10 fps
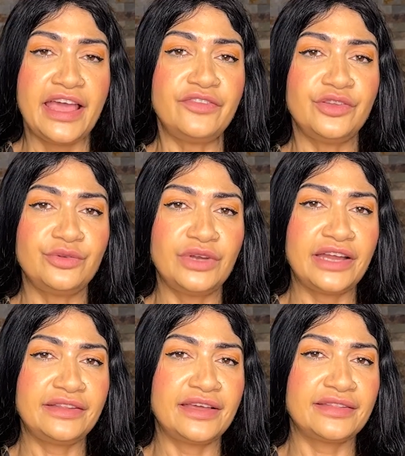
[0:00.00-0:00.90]
If you do
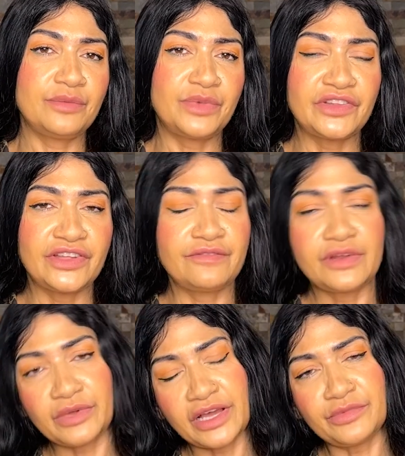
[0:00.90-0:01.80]
that, the other person
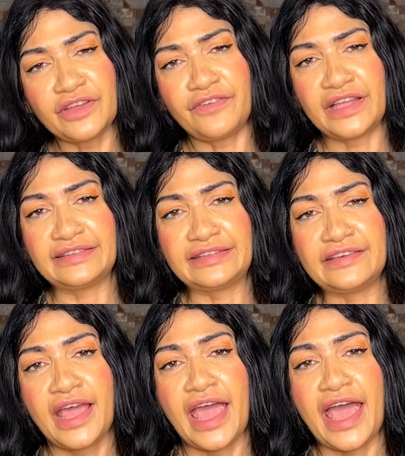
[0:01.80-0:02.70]
will become
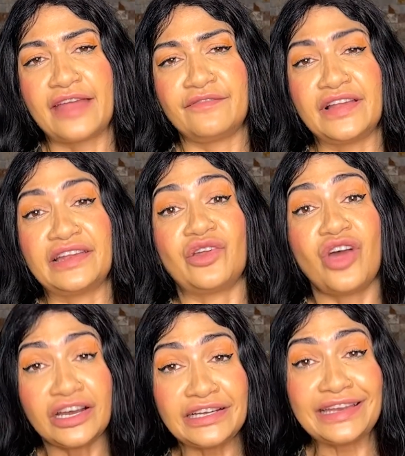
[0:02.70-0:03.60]
defensive and will
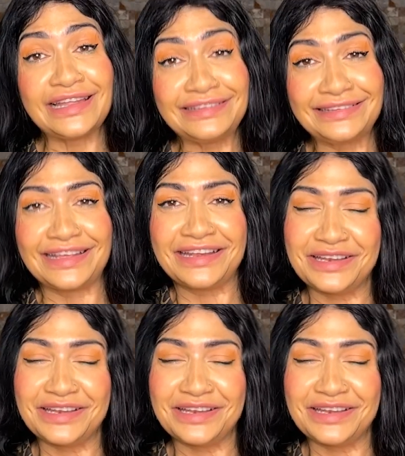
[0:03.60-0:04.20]
not listen